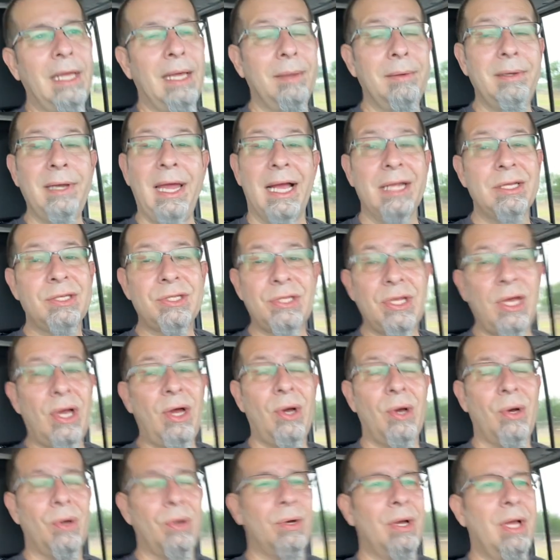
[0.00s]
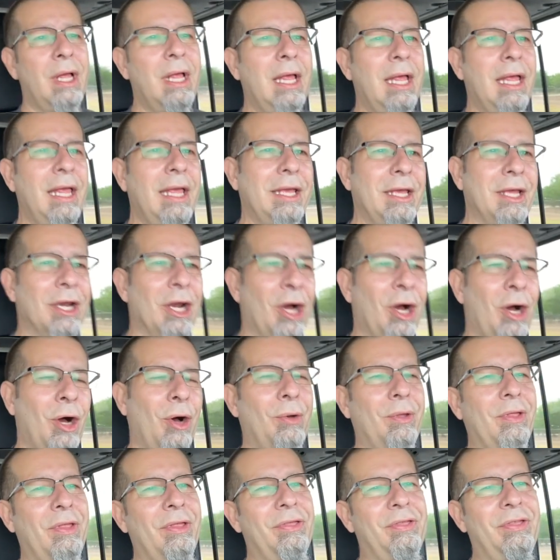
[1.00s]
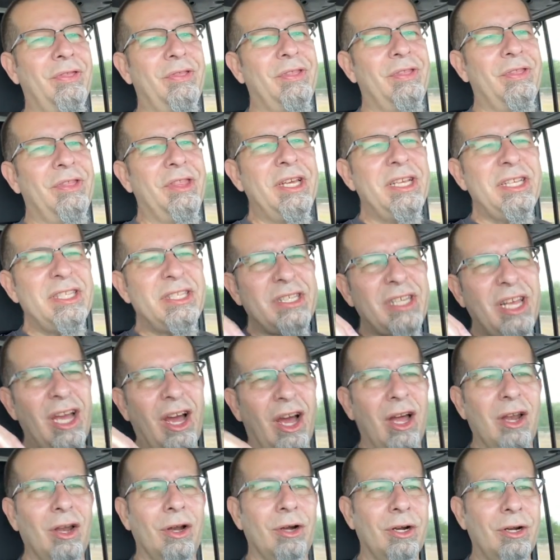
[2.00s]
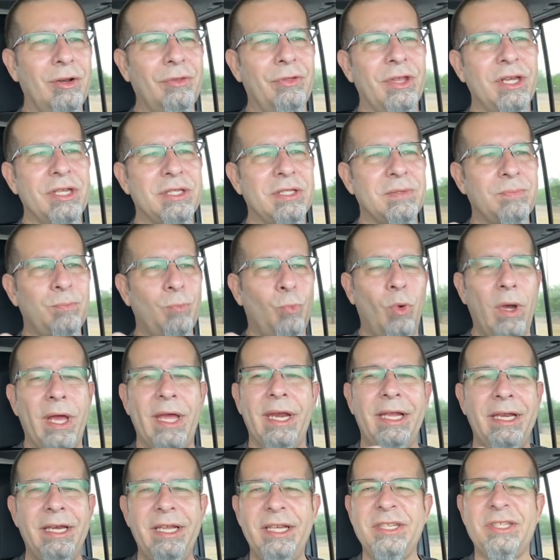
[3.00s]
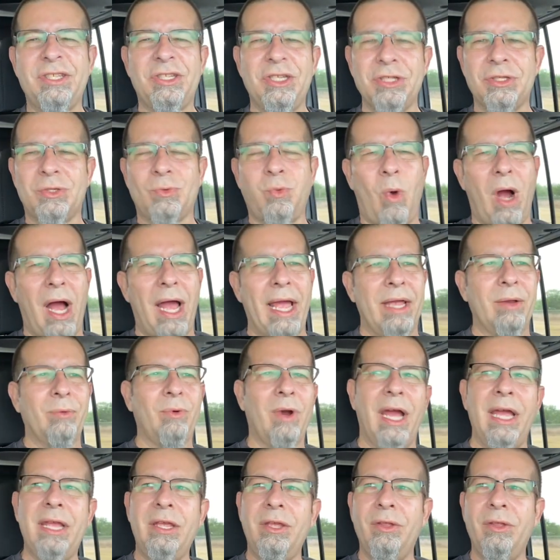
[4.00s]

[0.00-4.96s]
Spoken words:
Not so. You know, this color, this, and it is just white, right?